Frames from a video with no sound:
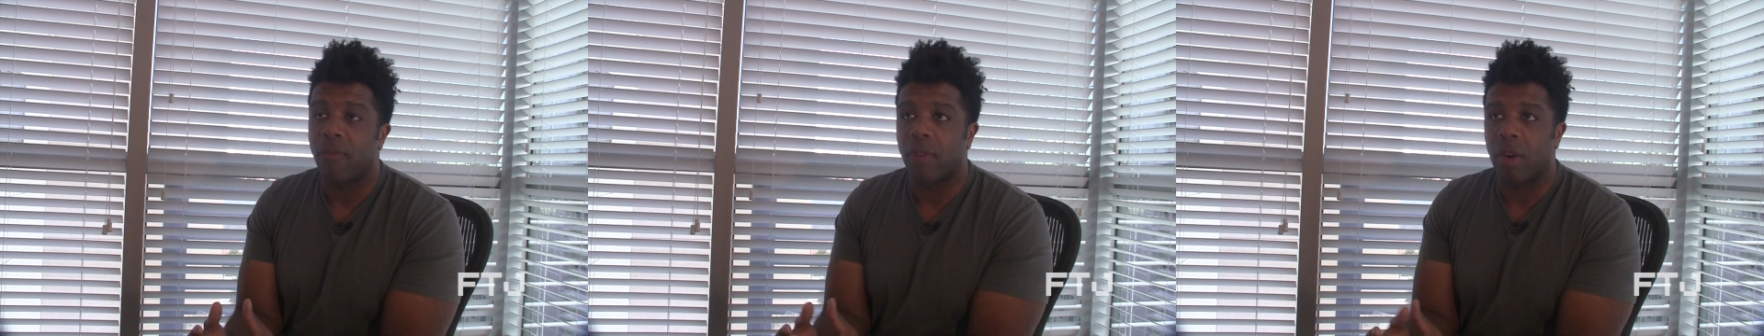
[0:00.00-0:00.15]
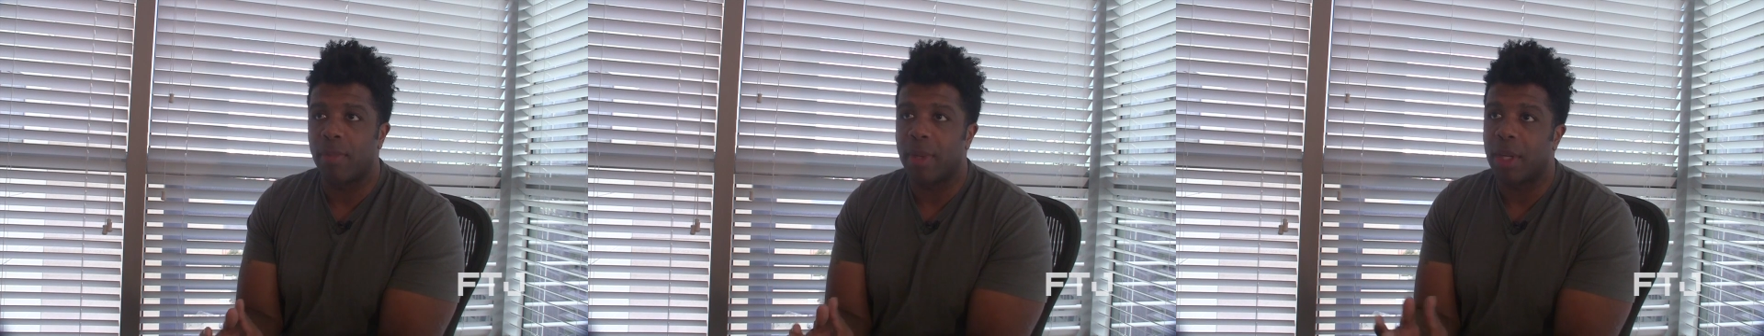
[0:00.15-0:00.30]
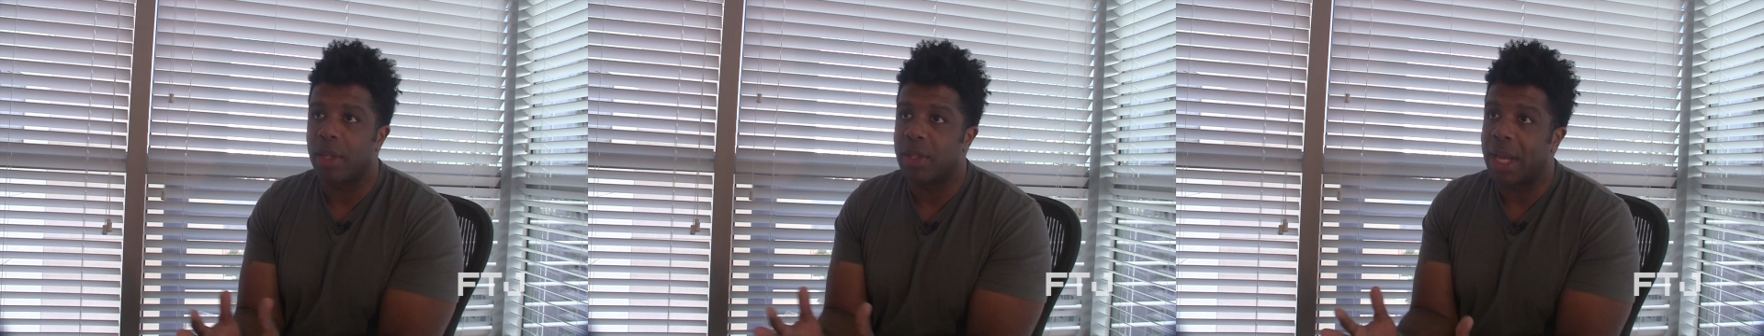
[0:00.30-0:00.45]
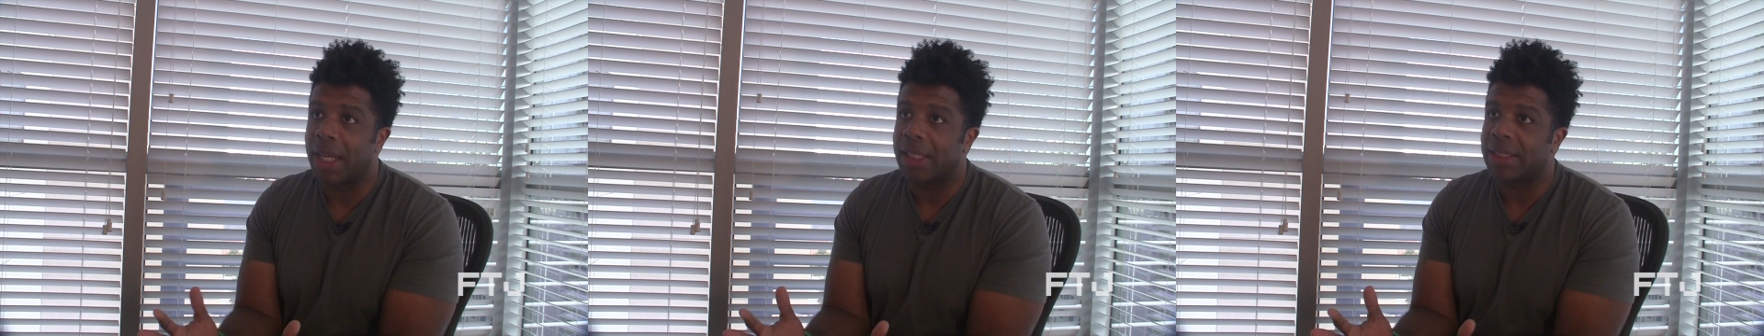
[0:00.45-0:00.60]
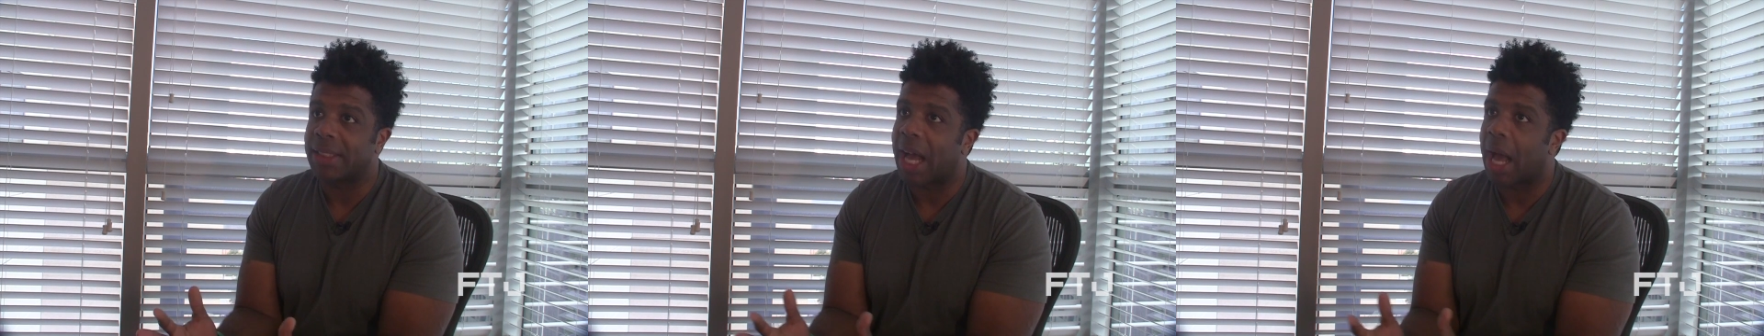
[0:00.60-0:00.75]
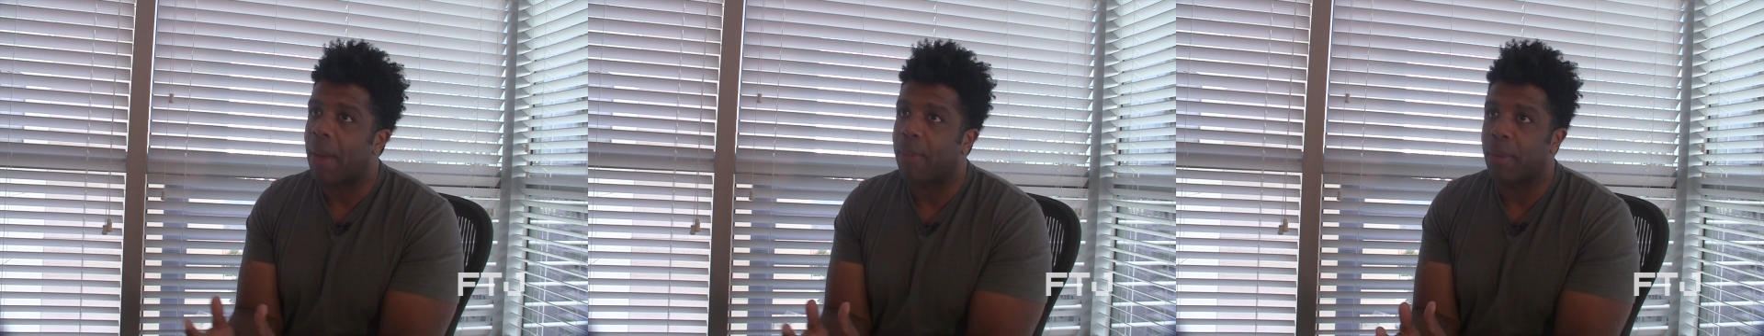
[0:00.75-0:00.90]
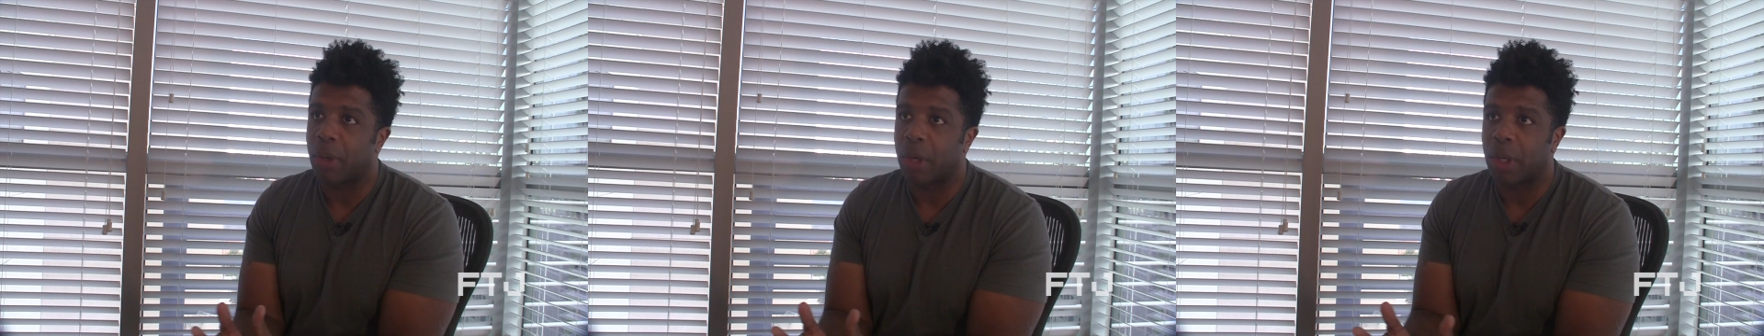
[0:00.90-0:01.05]
from their
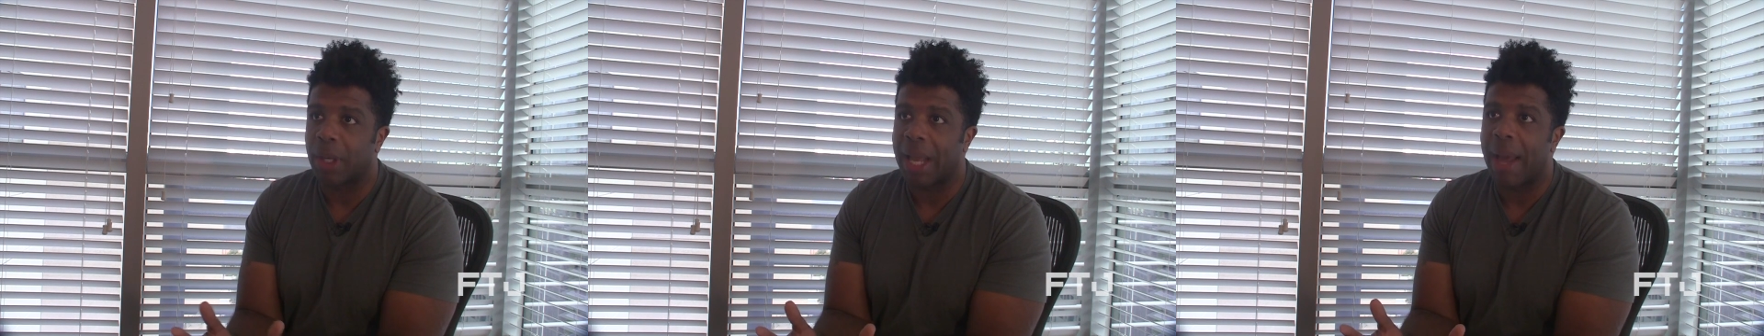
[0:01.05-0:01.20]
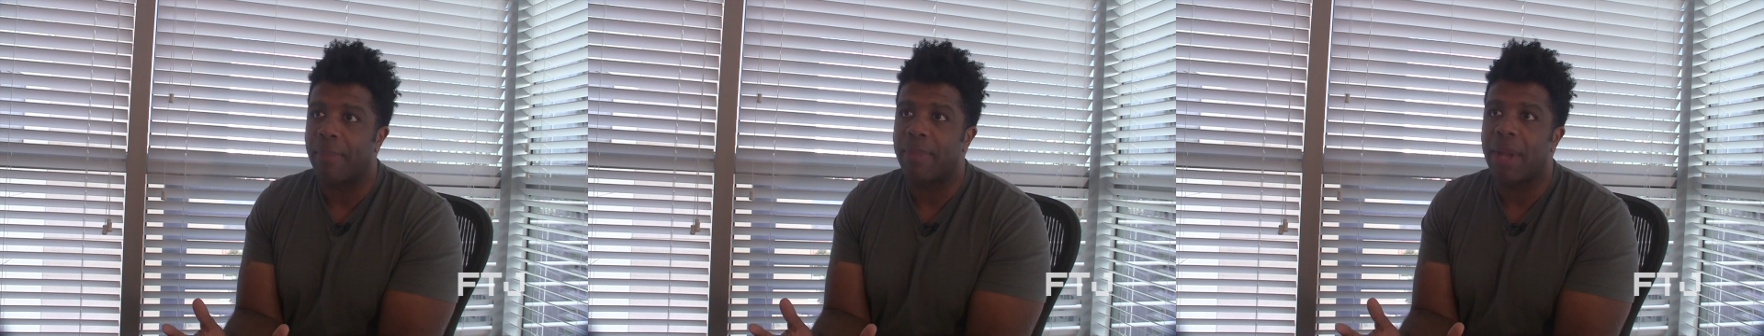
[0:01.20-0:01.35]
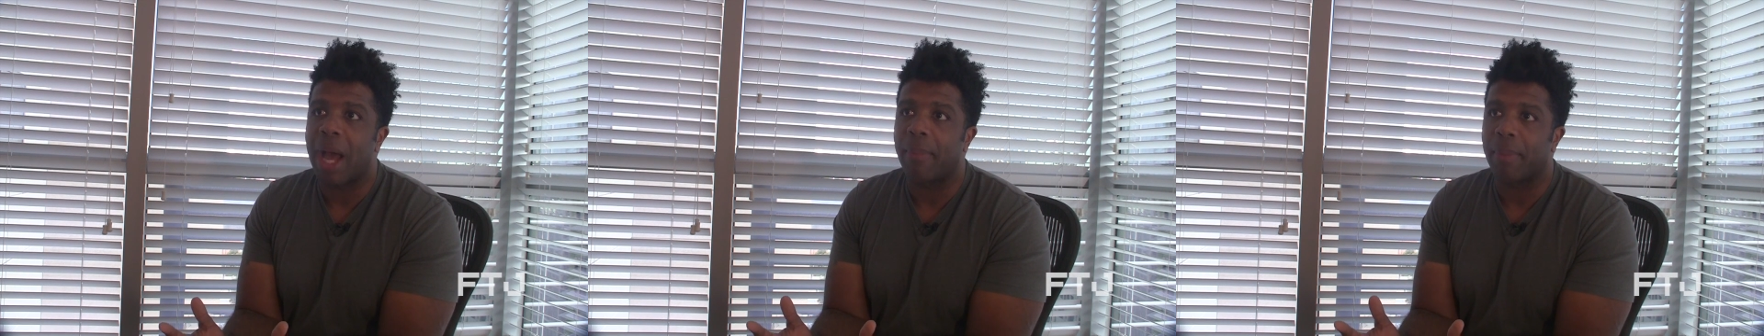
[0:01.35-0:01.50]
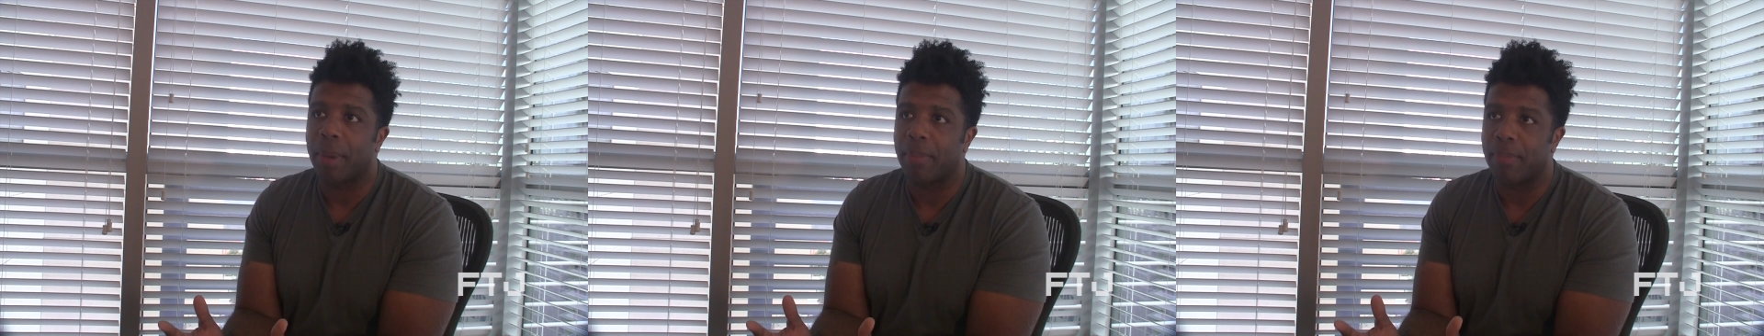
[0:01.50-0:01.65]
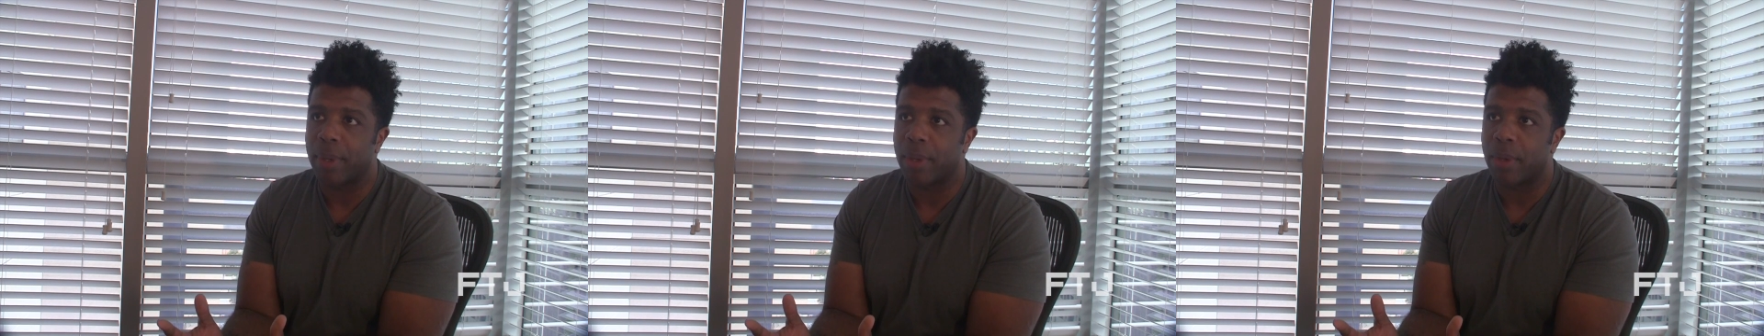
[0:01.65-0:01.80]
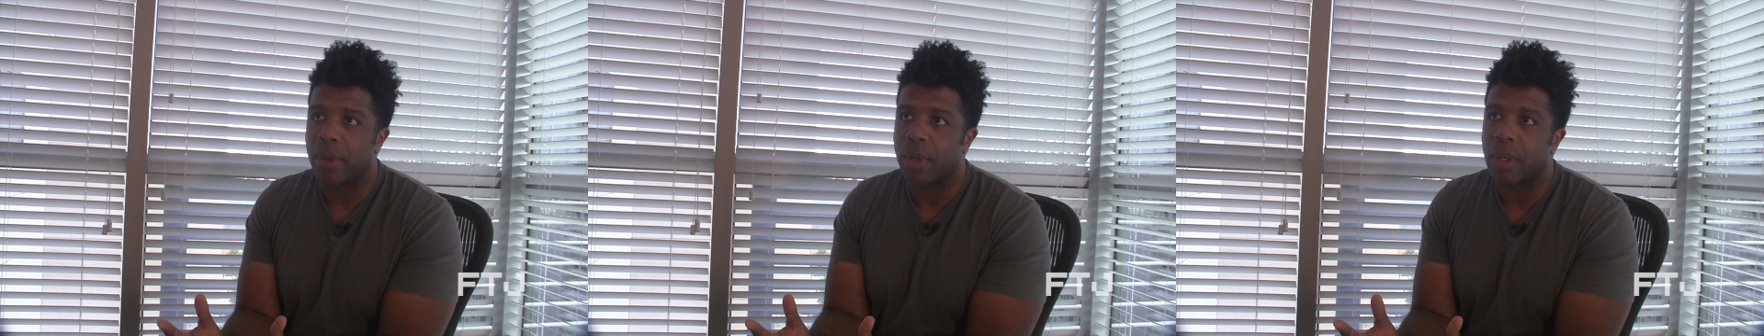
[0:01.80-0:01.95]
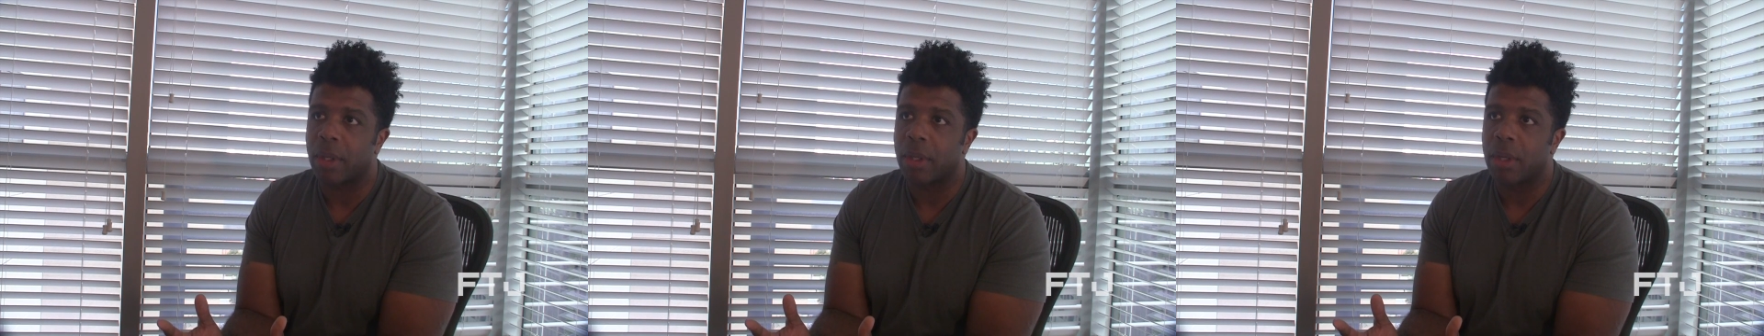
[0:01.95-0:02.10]
desktop or their laptop
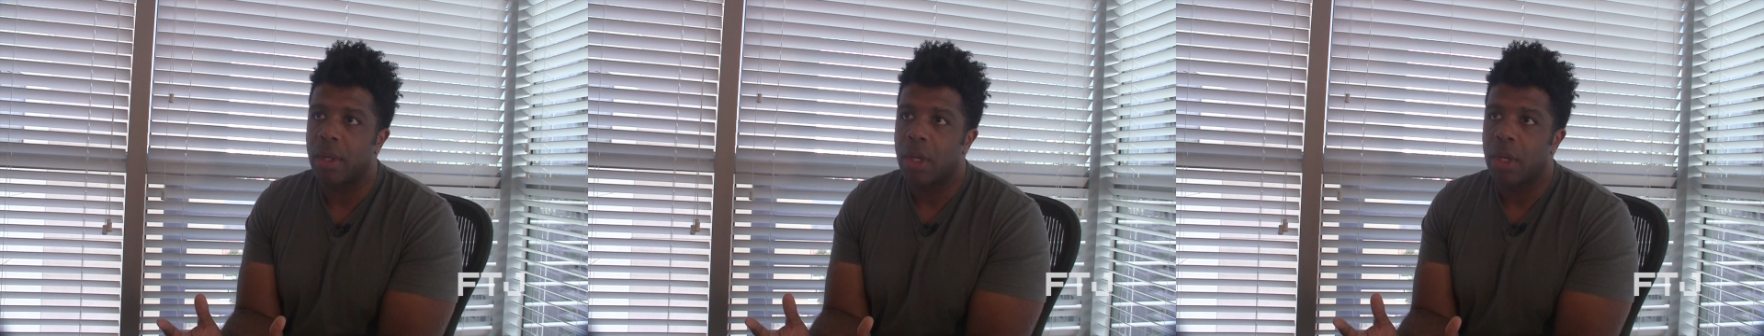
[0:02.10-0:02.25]
computer.